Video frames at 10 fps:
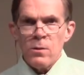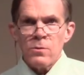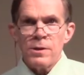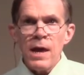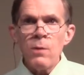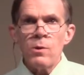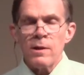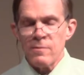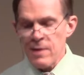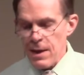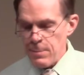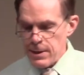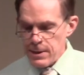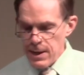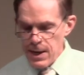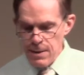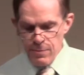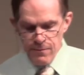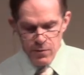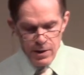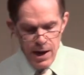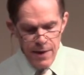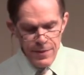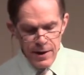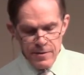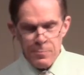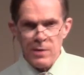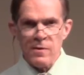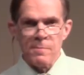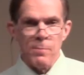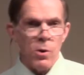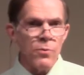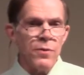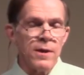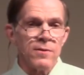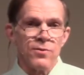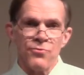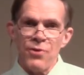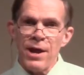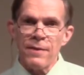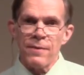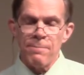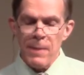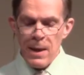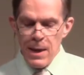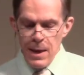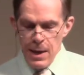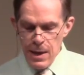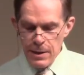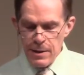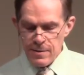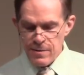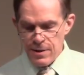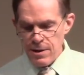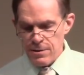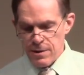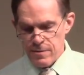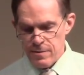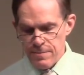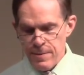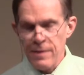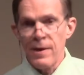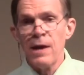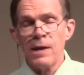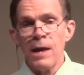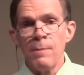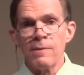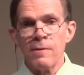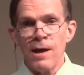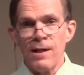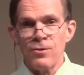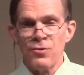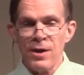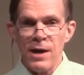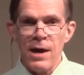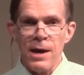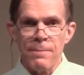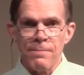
Today we'll examine a name for God that expresses both his strength and his tenderness, and that name is El Shaddai,